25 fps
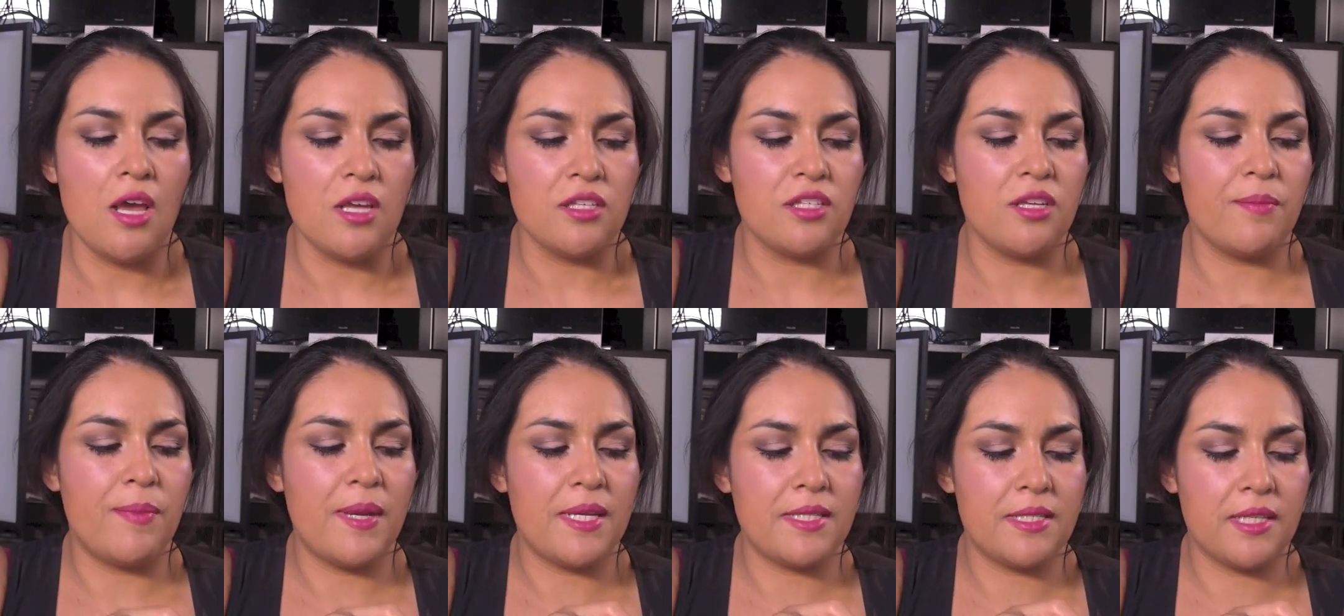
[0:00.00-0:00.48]

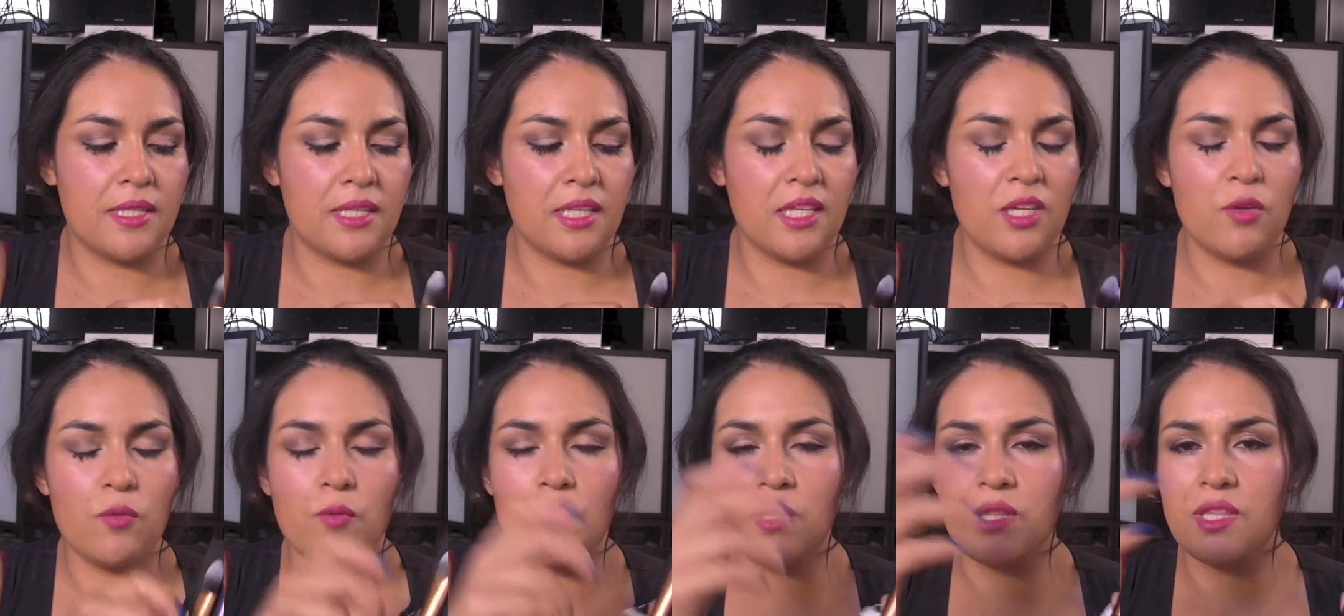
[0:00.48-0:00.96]
So
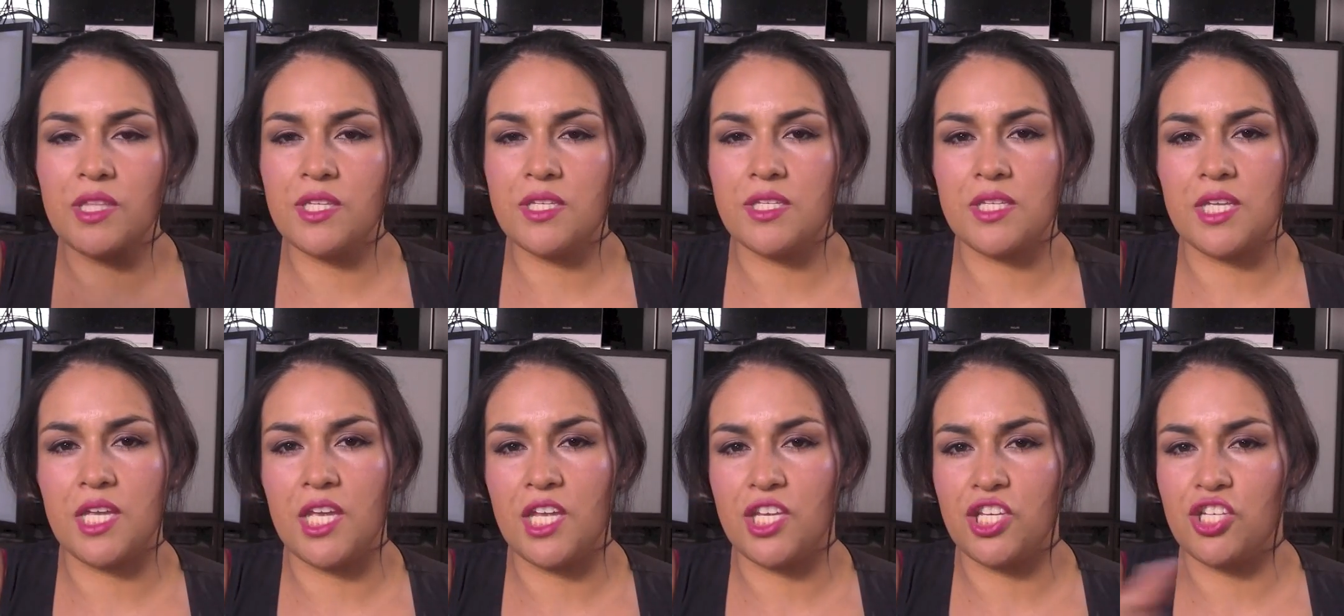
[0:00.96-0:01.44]
basically with
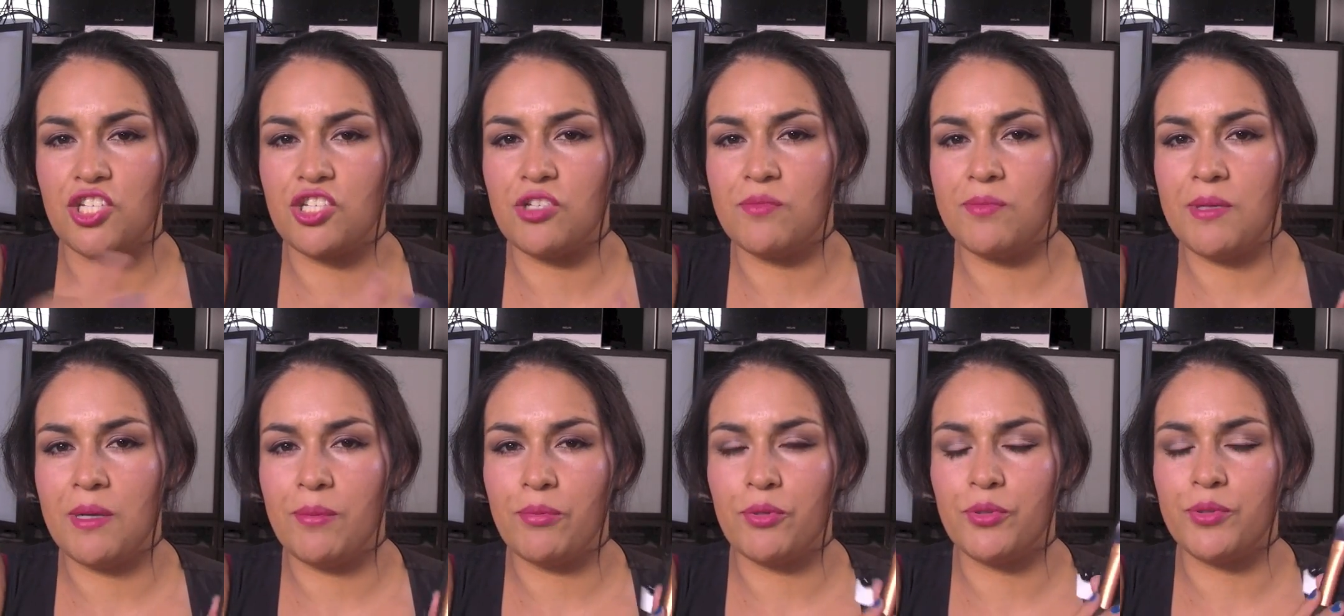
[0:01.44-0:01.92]
this kit, you
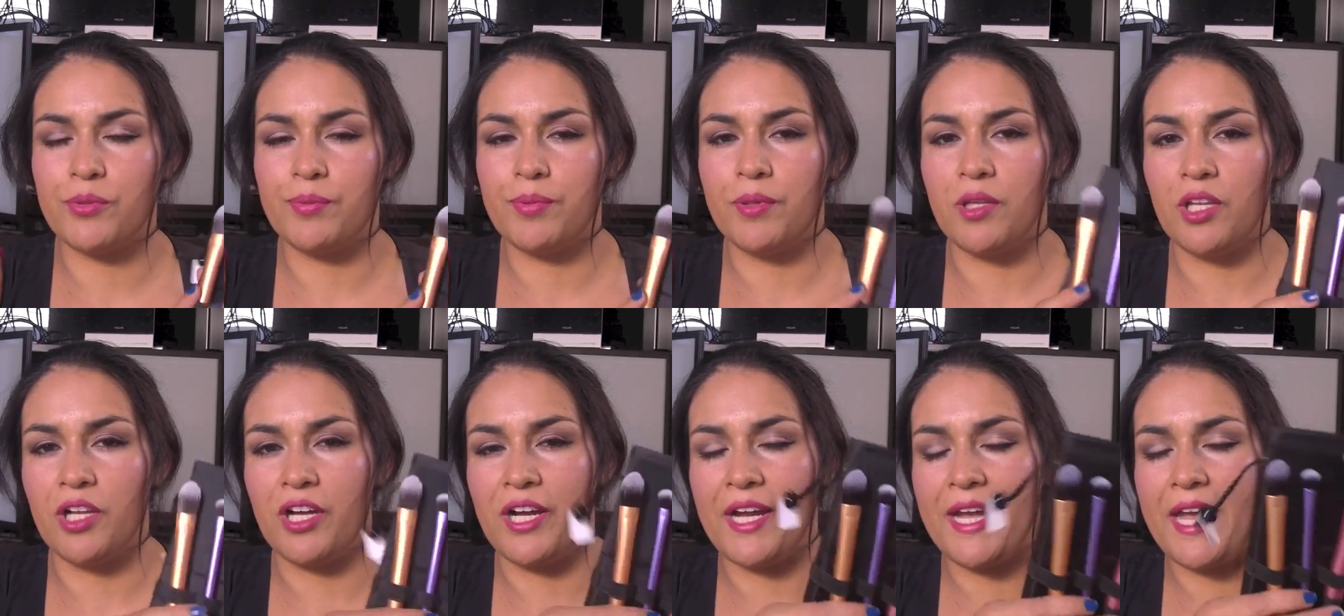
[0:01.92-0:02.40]
should be able to
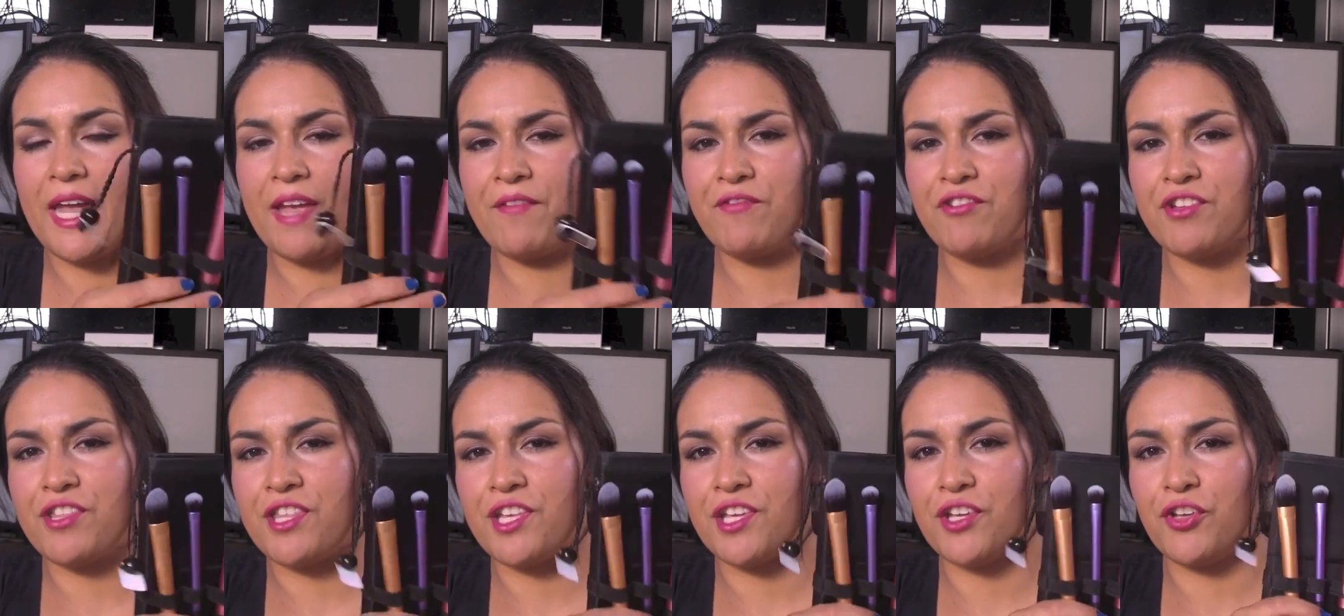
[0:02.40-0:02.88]
apply
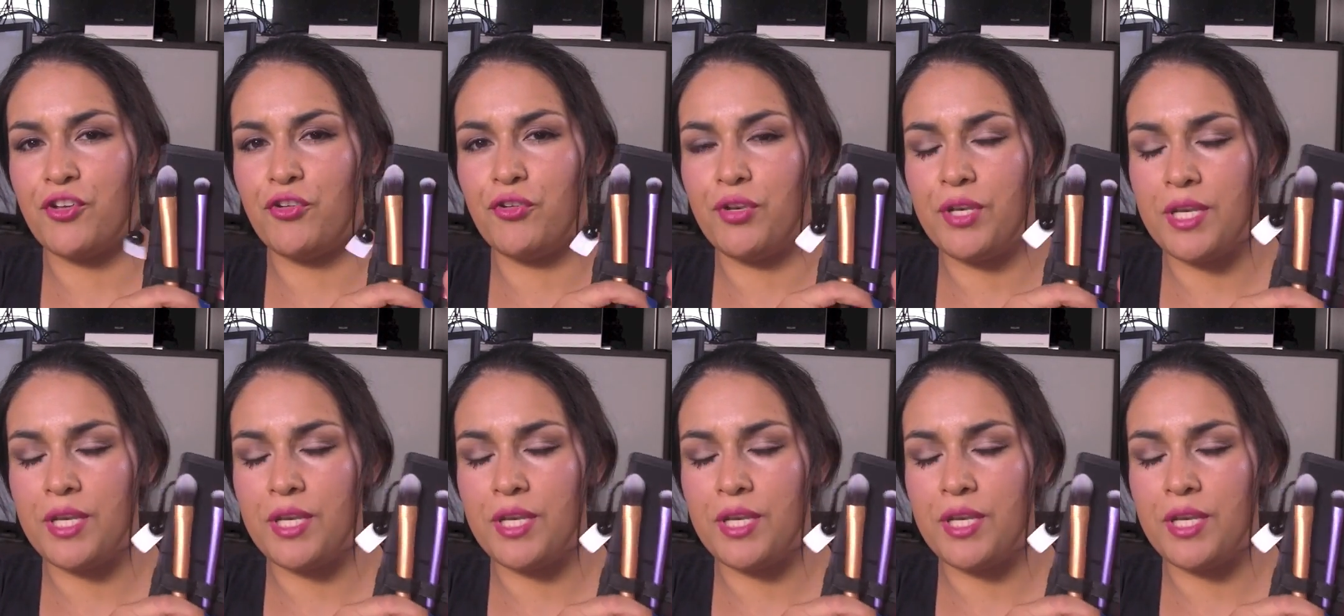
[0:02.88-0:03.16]
everything you